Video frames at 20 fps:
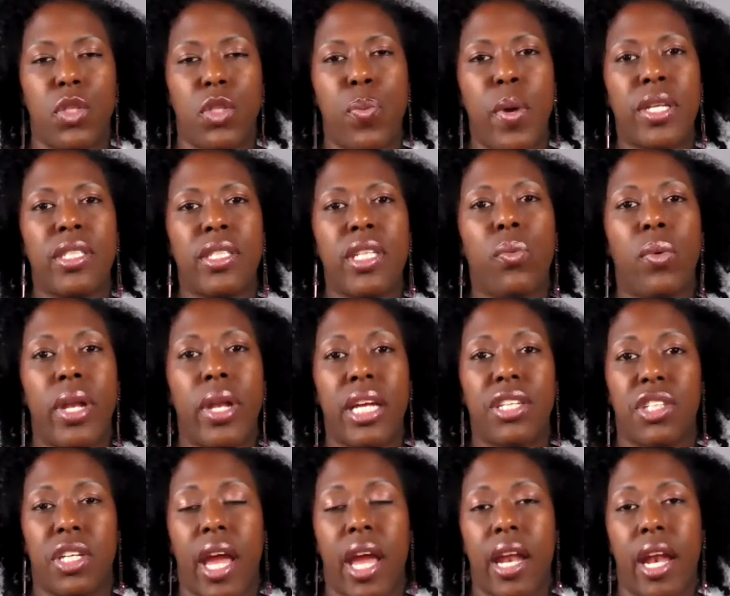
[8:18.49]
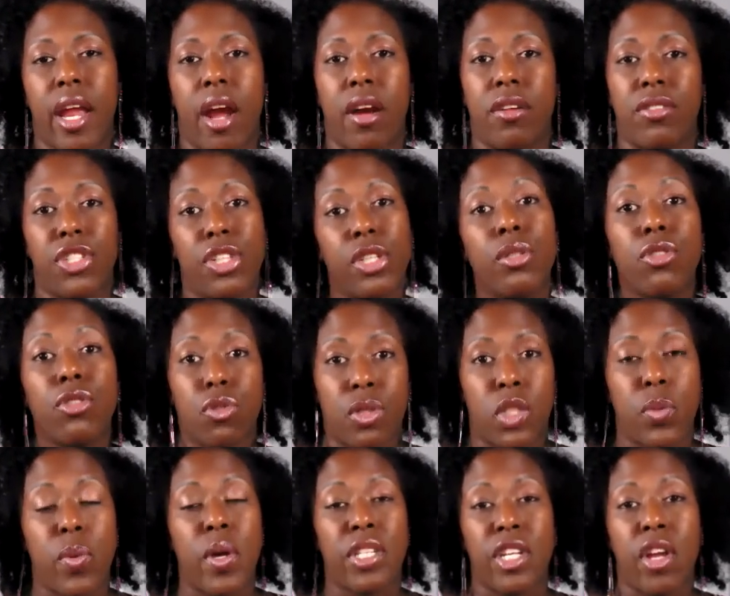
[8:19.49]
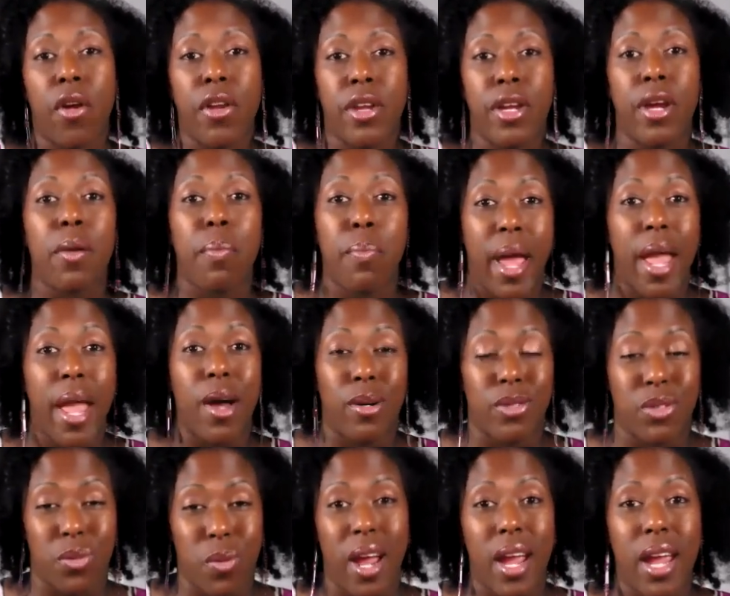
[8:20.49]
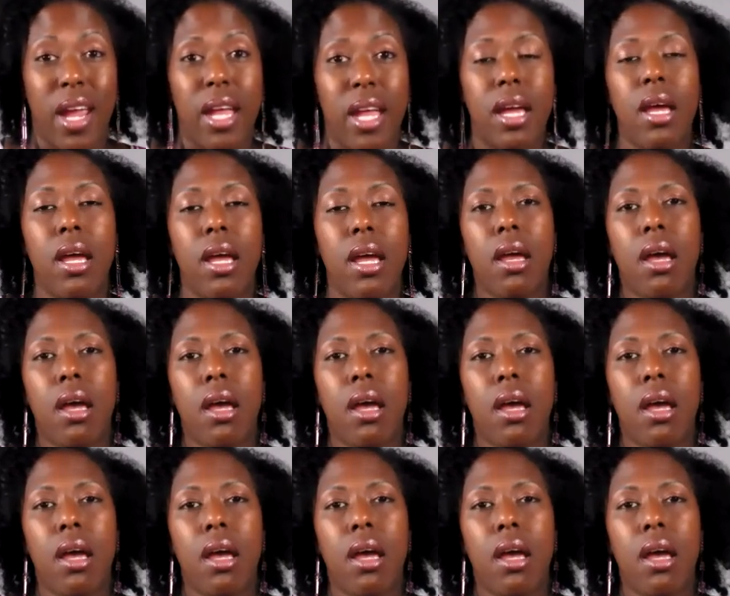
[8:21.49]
especially when educating our children, especially our young males, right?